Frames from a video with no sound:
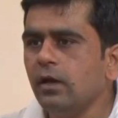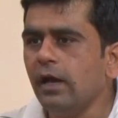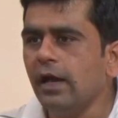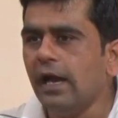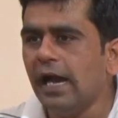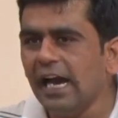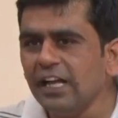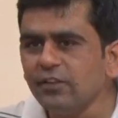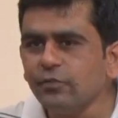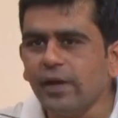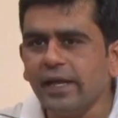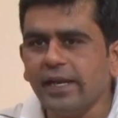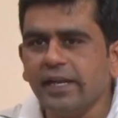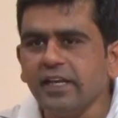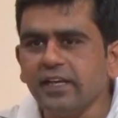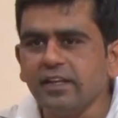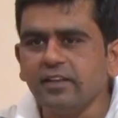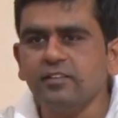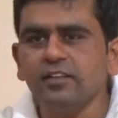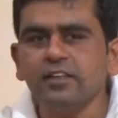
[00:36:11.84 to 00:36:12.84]
As we are
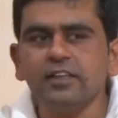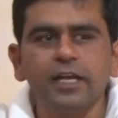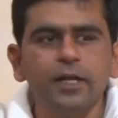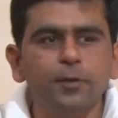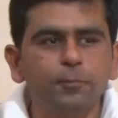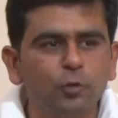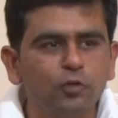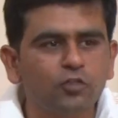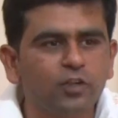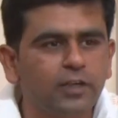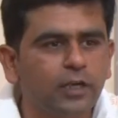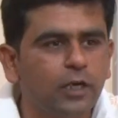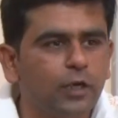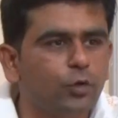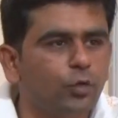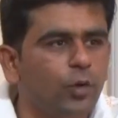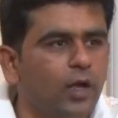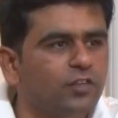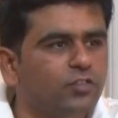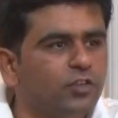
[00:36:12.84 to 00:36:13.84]
increasing the input signal
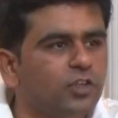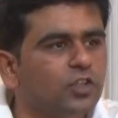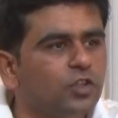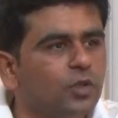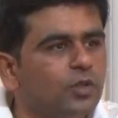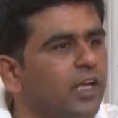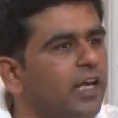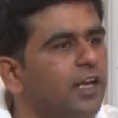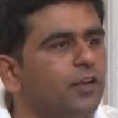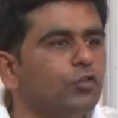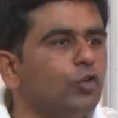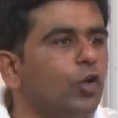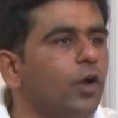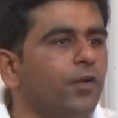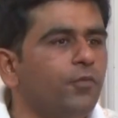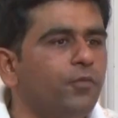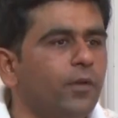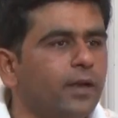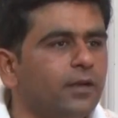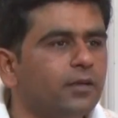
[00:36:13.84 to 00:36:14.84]
to noise ratio, there is no
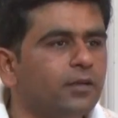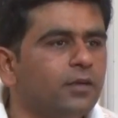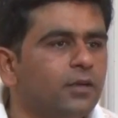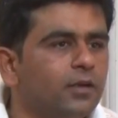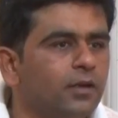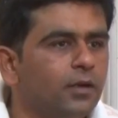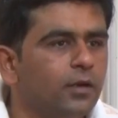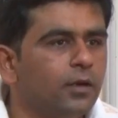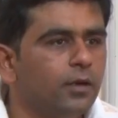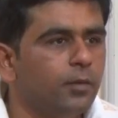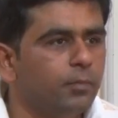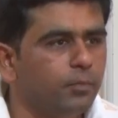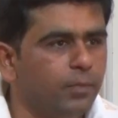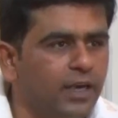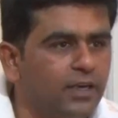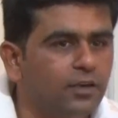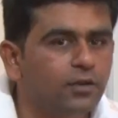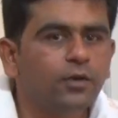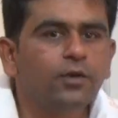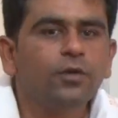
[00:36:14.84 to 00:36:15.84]
effect.
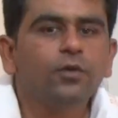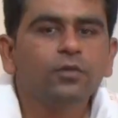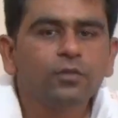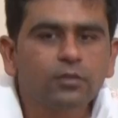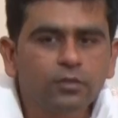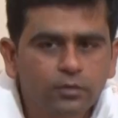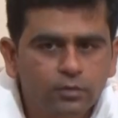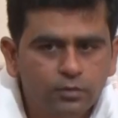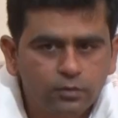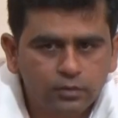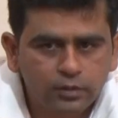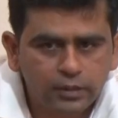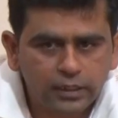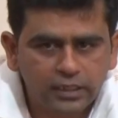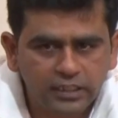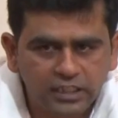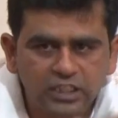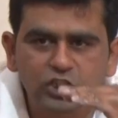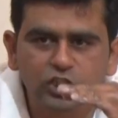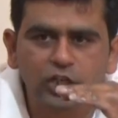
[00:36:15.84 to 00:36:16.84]
But
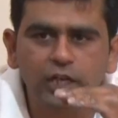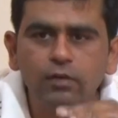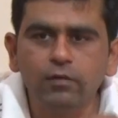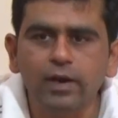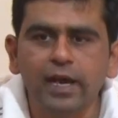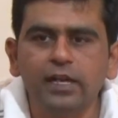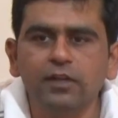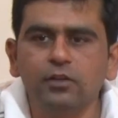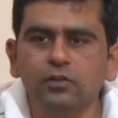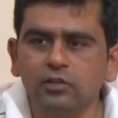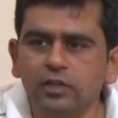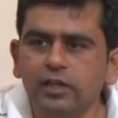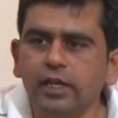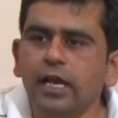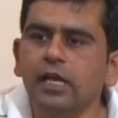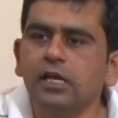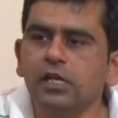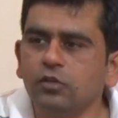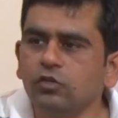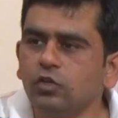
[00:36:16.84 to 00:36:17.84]
initially we are using
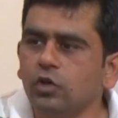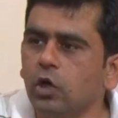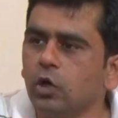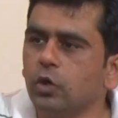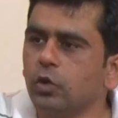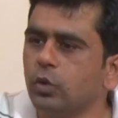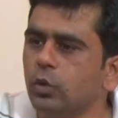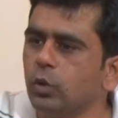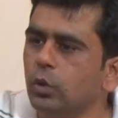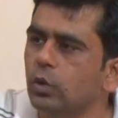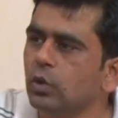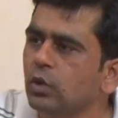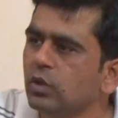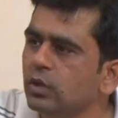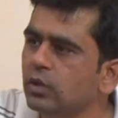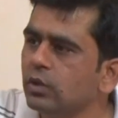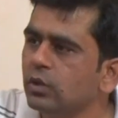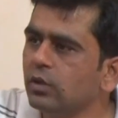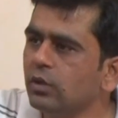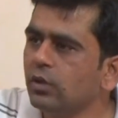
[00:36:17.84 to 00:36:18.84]
n is equal to 2,
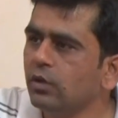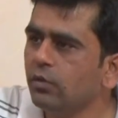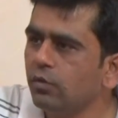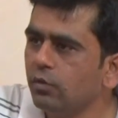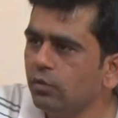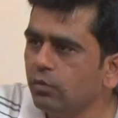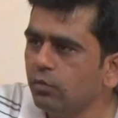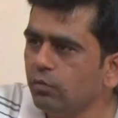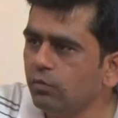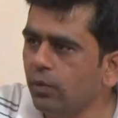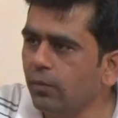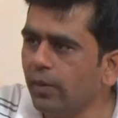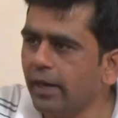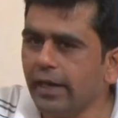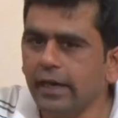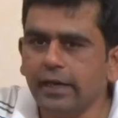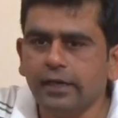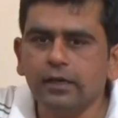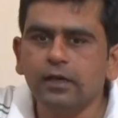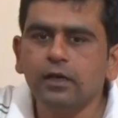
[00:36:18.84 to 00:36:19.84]
we will
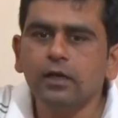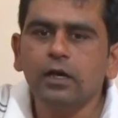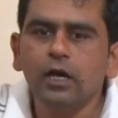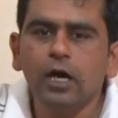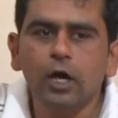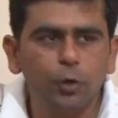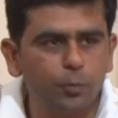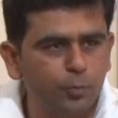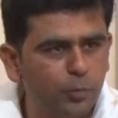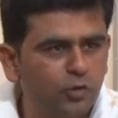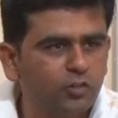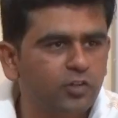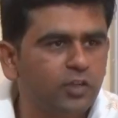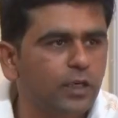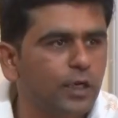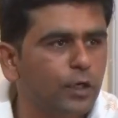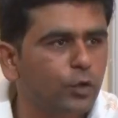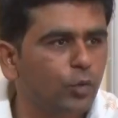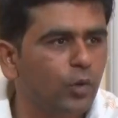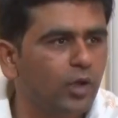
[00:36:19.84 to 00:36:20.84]
get a output
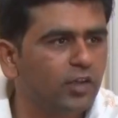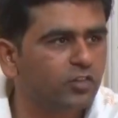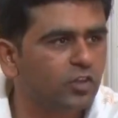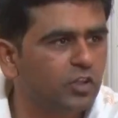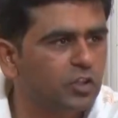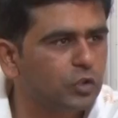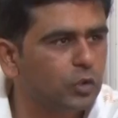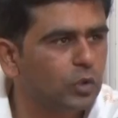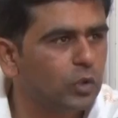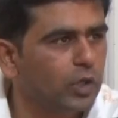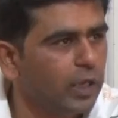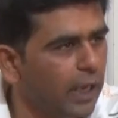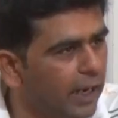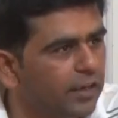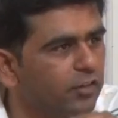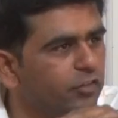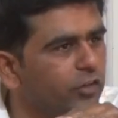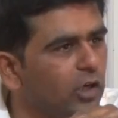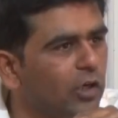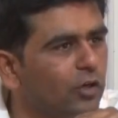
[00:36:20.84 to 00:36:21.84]
signal to noise ratio. N
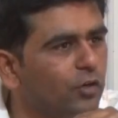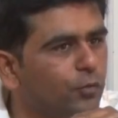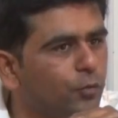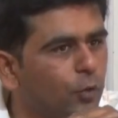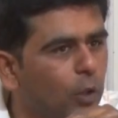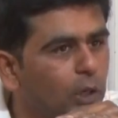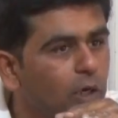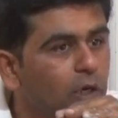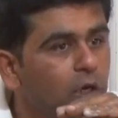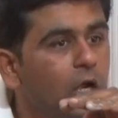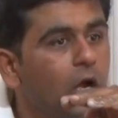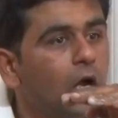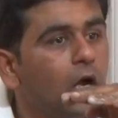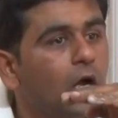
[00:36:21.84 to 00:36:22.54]
is equal to 4,